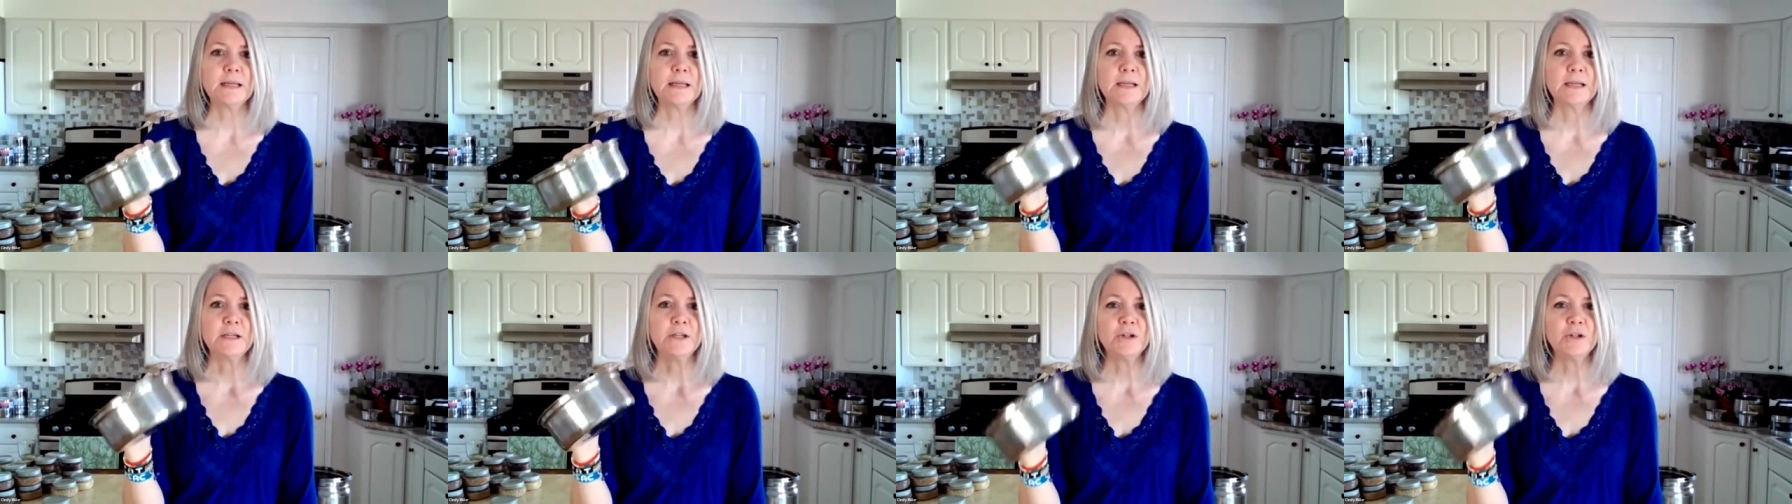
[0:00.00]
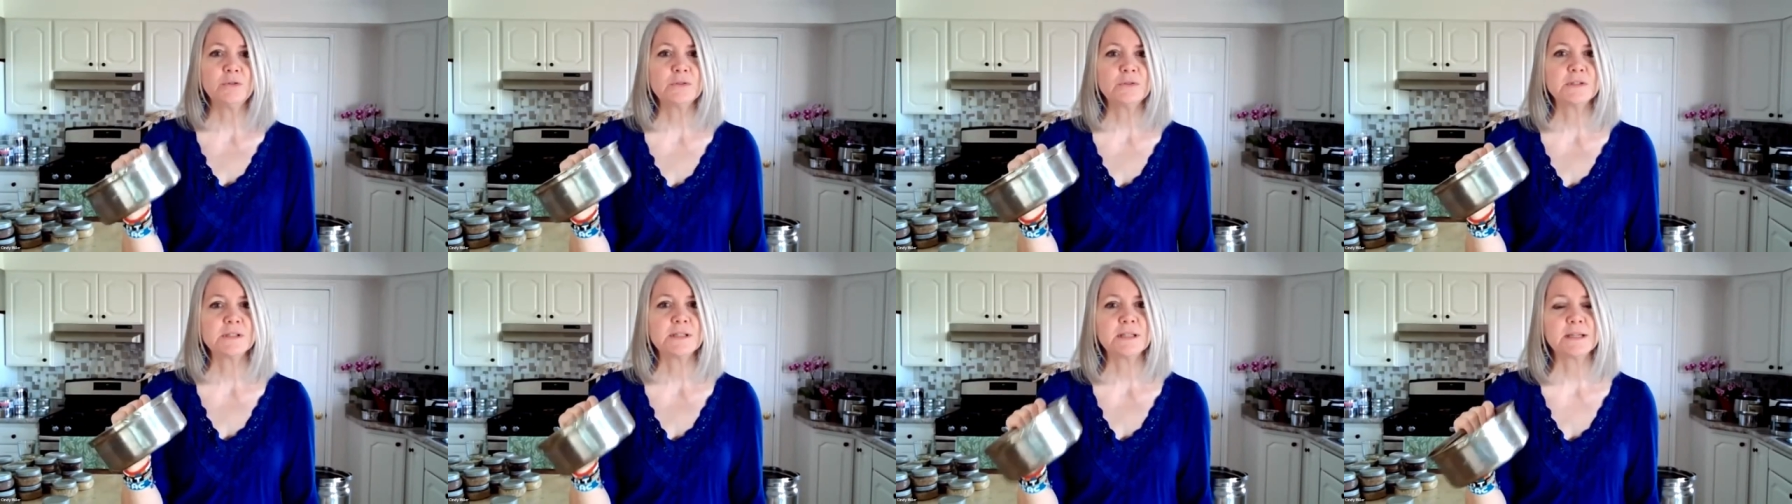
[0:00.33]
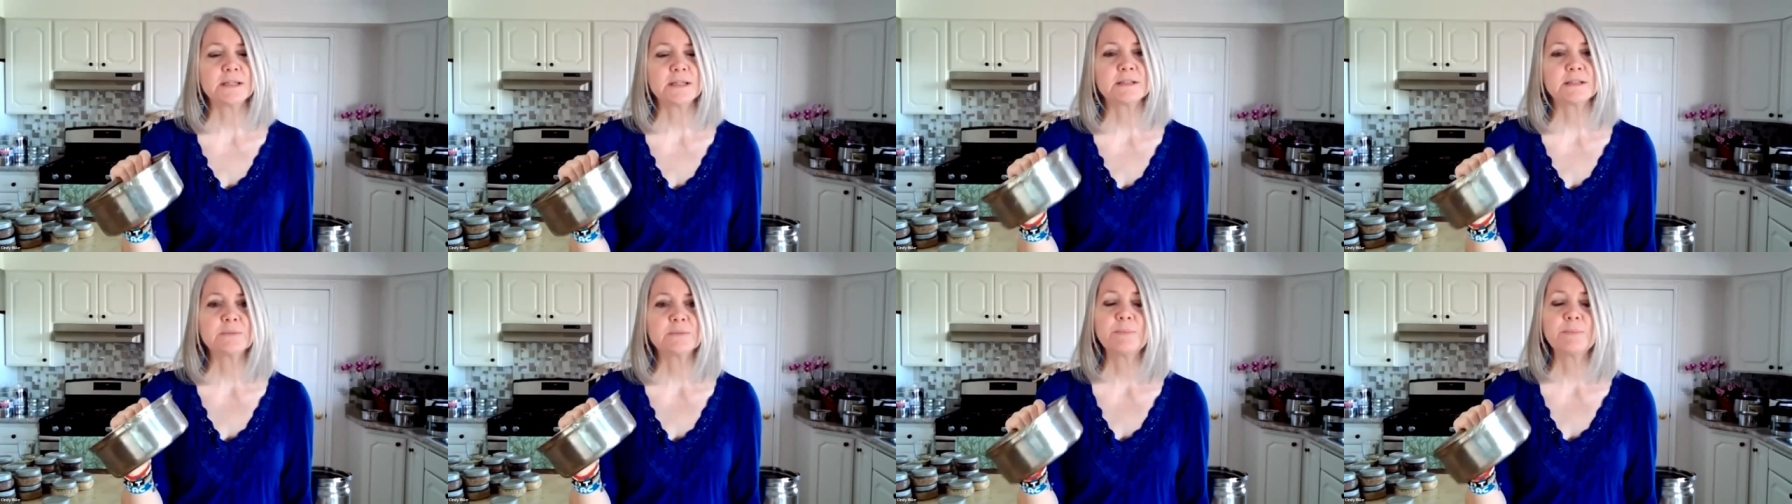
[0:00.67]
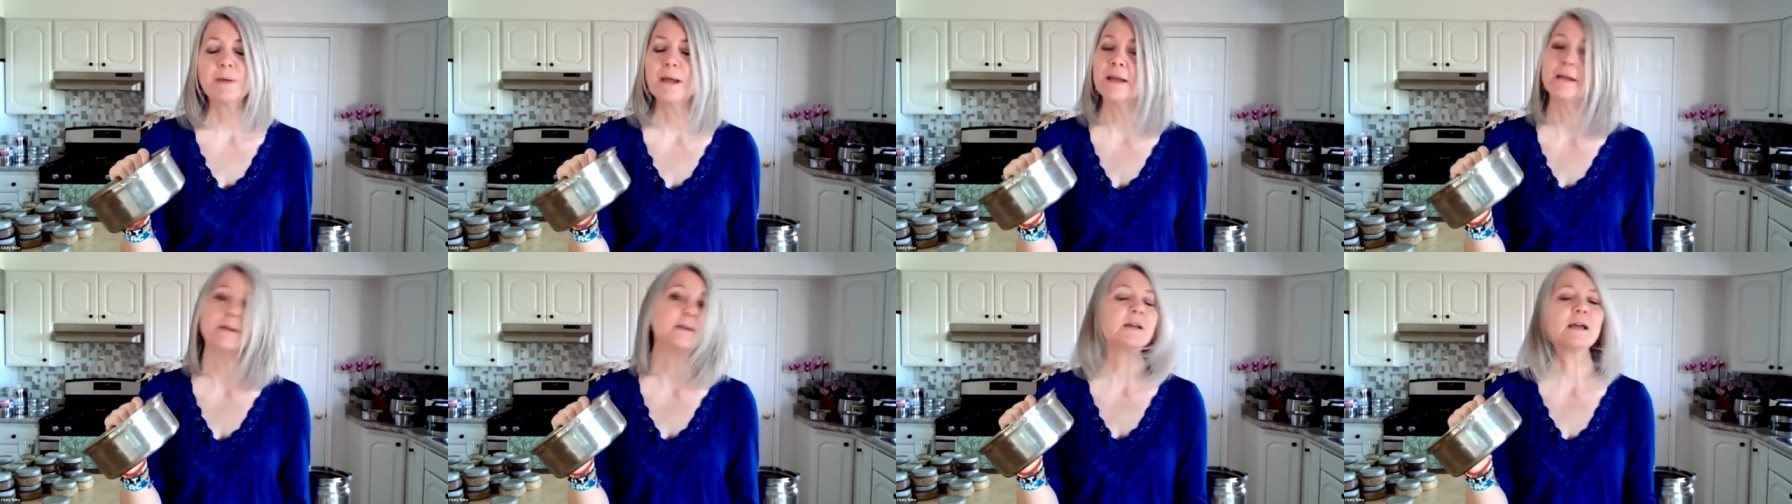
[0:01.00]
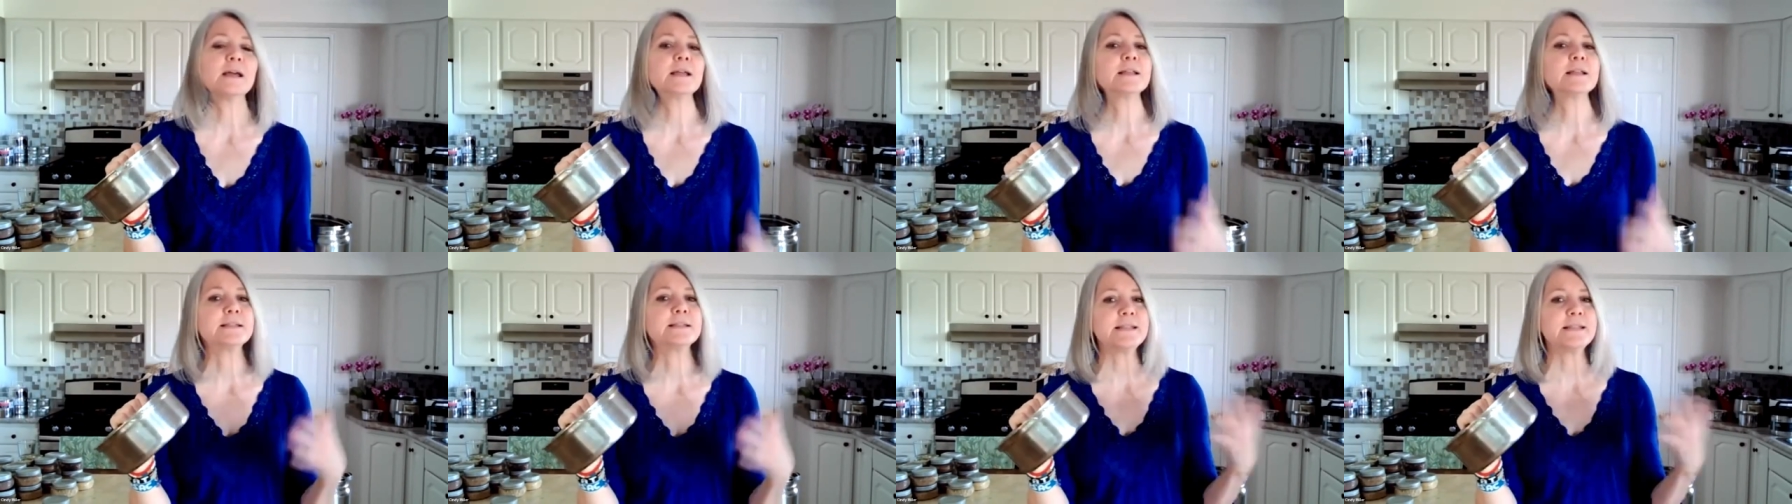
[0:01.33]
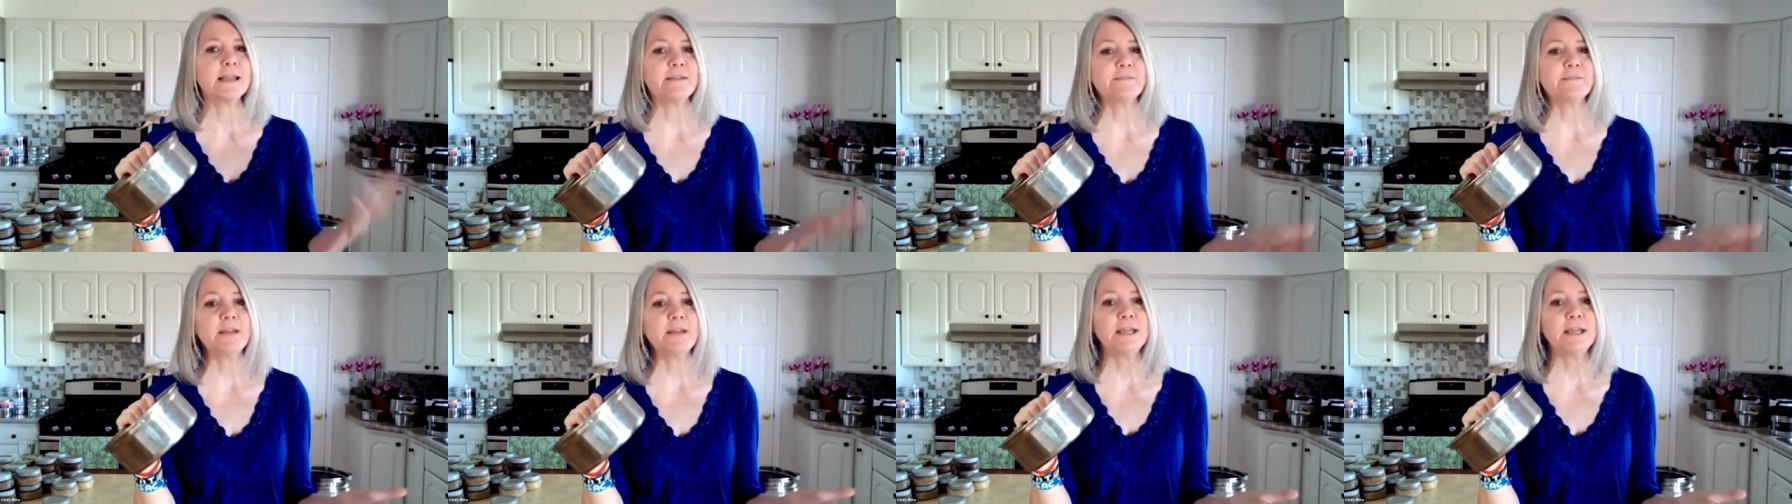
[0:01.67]
and use this by and
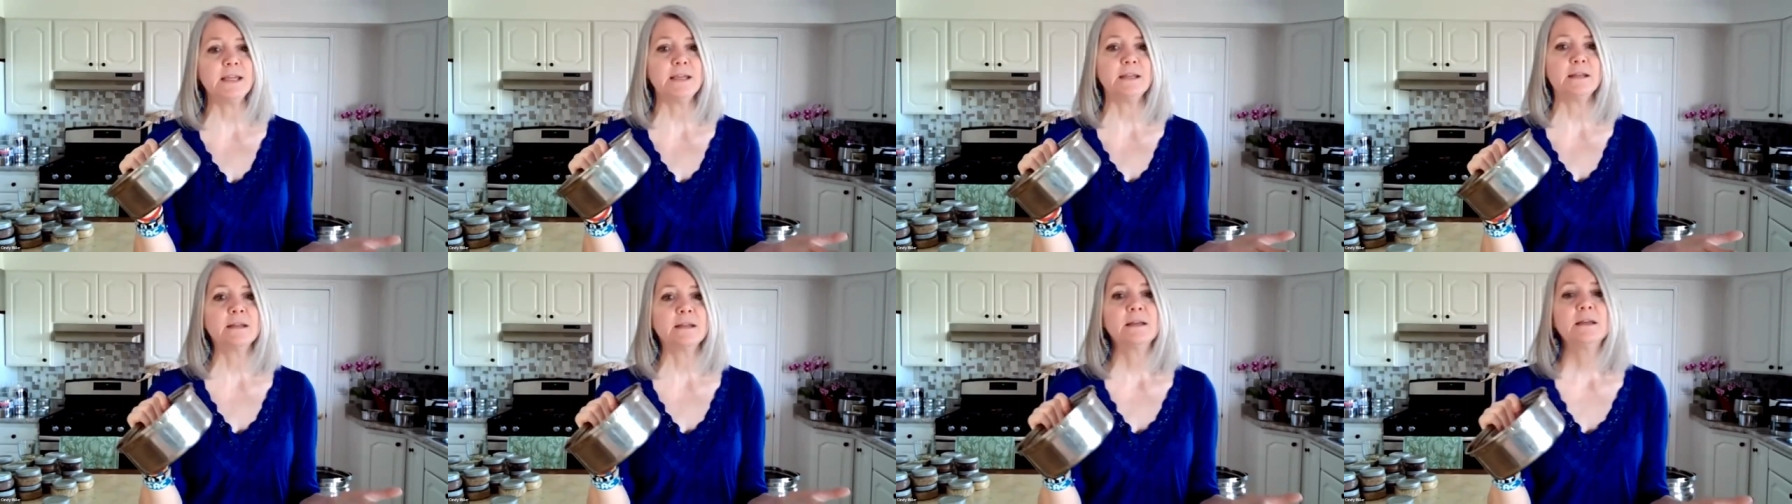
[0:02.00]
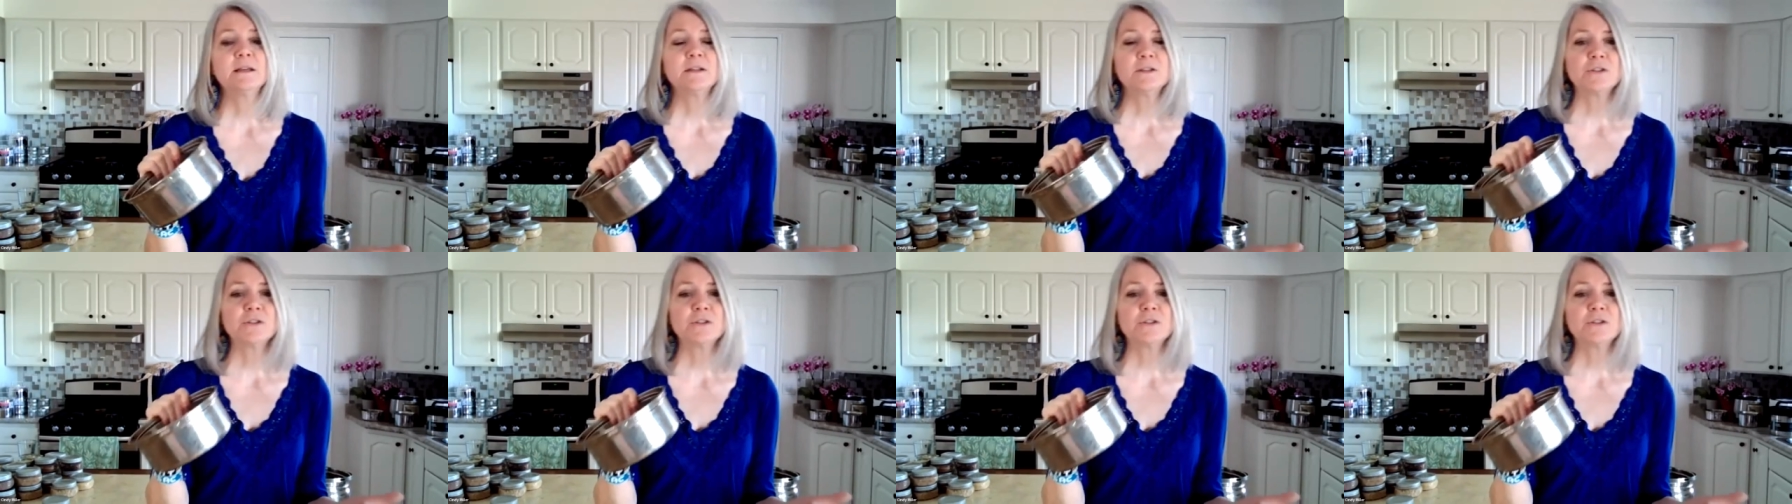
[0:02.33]
save heat.